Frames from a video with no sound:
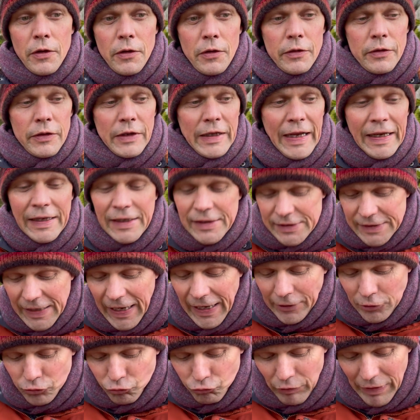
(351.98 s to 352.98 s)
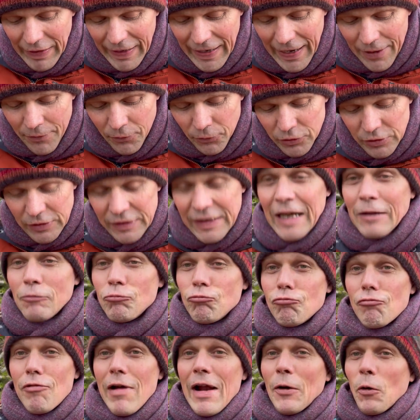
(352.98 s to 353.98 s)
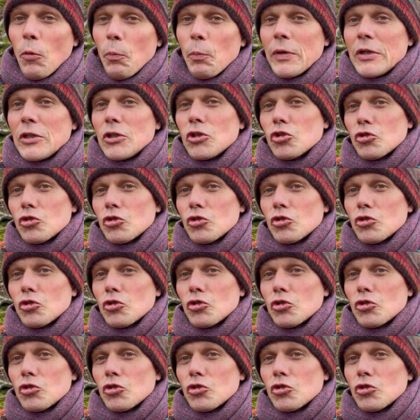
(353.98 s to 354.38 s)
The insects ran out and they ran up in